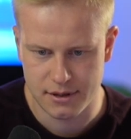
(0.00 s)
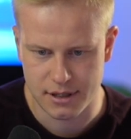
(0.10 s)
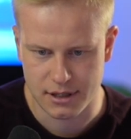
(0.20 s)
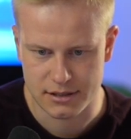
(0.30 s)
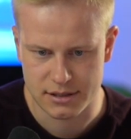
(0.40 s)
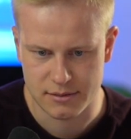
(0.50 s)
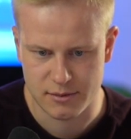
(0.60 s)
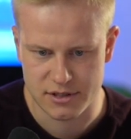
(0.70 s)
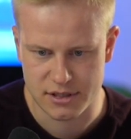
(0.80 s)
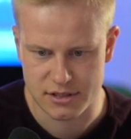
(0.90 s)
Actually, let
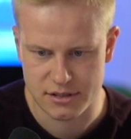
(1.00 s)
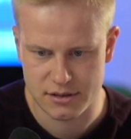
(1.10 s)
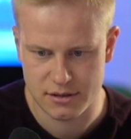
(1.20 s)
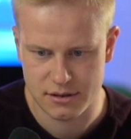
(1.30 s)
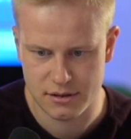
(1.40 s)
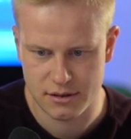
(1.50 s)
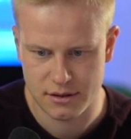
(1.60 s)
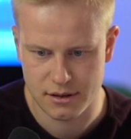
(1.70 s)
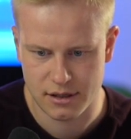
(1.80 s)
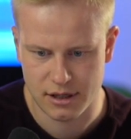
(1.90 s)
me just
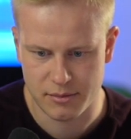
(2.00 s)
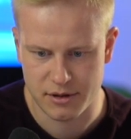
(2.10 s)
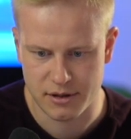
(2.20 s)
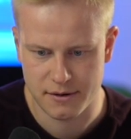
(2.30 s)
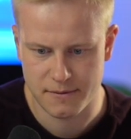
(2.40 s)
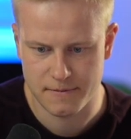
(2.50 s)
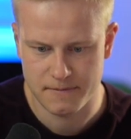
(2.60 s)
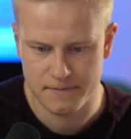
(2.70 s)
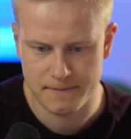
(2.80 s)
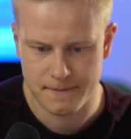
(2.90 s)
copy,
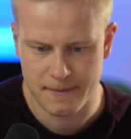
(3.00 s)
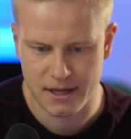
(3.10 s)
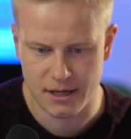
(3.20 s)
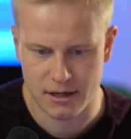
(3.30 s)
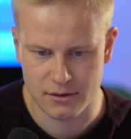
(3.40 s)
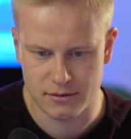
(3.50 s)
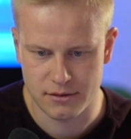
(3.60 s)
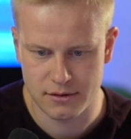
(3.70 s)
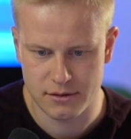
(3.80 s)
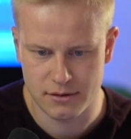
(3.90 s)
clone,
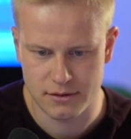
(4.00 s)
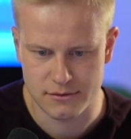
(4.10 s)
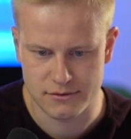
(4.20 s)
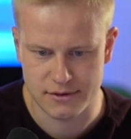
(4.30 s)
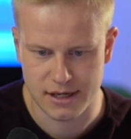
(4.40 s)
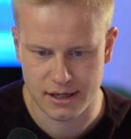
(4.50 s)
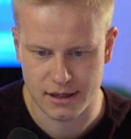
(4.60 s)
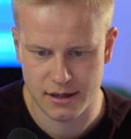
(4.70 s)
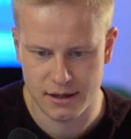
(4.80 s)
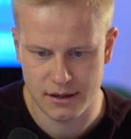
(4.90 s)

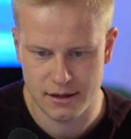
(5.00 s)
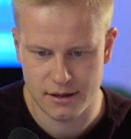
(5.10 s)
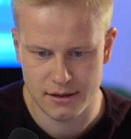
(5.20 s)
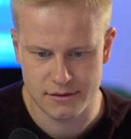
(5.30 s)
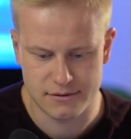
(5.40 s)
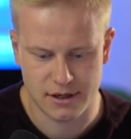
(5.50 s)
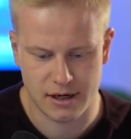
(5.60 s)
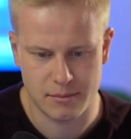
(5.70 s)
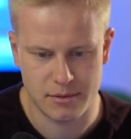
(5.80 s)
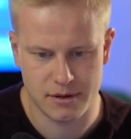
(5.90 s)
drag,
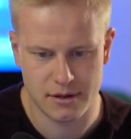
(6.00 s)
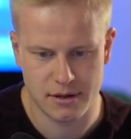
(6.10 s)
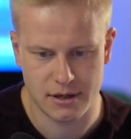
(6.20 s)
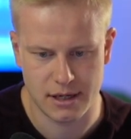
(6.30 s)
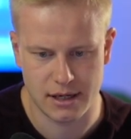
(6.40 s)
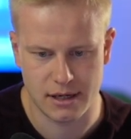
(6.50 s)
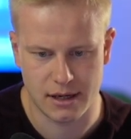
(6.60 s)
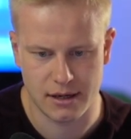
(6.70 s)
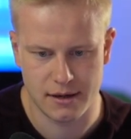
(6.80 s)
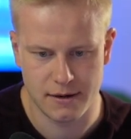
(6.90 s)
drop,
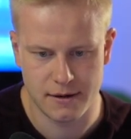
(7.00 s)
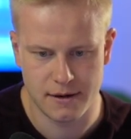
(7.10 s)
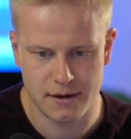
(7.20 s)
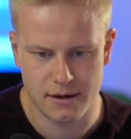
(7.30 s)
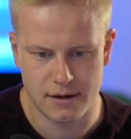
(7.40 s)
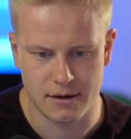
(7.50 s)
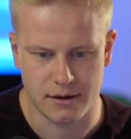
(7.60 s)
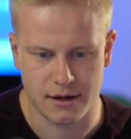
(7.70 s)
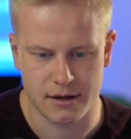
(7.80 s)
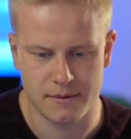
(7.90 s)
headline.
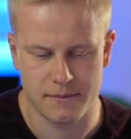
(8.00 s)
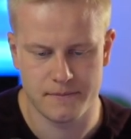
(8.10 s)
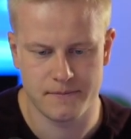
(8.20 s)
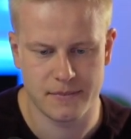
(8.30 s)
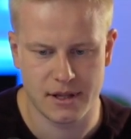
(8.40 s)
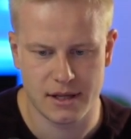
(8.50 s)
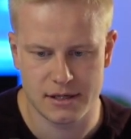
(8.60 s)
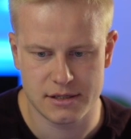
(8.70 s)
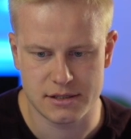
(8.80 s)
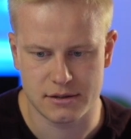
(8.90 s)
Okay,
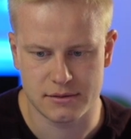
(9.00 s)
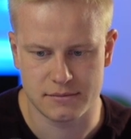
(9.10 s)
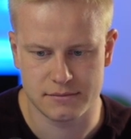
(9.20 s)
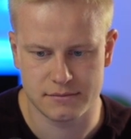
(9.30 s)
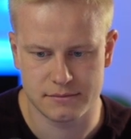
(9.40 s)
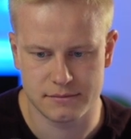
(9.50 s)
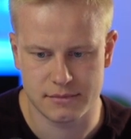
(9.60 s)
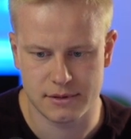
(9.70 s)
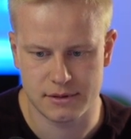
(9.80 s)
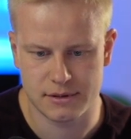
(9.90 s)
so
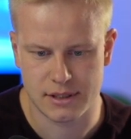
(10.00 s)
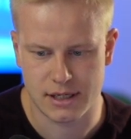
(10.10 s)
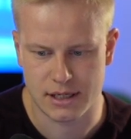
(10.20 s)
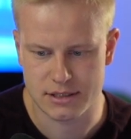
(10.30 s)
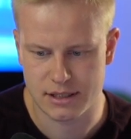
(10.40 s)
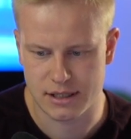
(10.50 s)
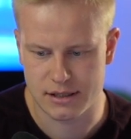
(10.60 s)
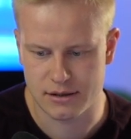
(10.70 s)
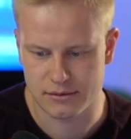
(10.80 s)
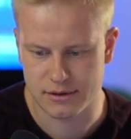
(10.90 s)
actually I
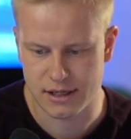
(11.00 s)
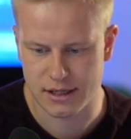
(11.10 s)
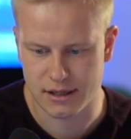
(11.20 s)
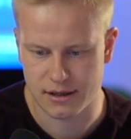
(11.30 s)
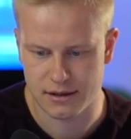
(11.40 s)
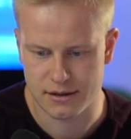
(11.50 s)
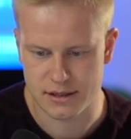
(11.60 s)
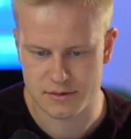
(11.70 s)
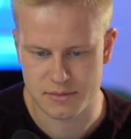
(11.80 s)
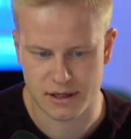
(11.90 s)
don't like
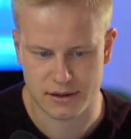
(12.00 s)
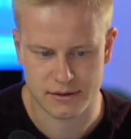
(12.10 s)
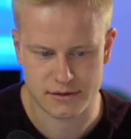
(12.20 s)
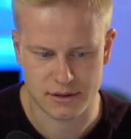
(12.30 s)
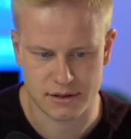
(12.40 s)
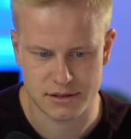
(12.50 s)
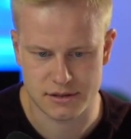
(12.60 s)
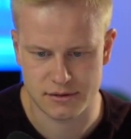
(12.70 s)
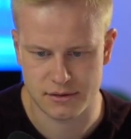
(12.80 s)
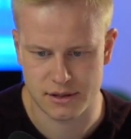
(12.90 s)
this background, so I'll
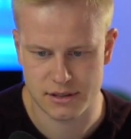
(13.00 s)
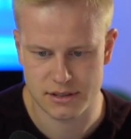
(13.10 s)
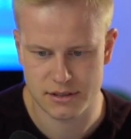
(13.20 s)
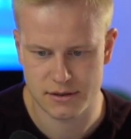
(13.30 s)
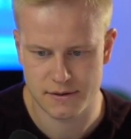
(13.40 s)
just do this.